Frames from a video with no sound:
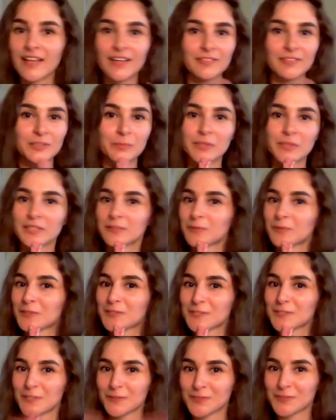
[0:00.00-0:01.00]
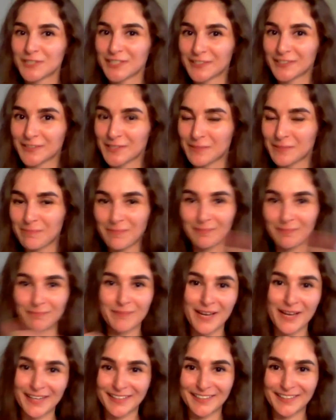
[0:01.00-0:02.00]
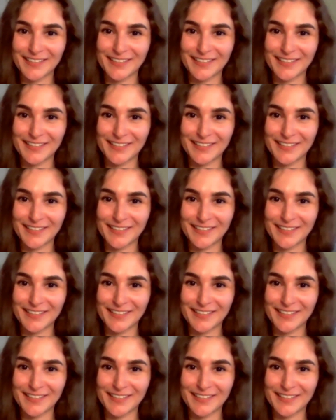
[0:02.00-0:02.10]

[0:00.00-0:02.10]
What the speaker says: everybody was so jealous back in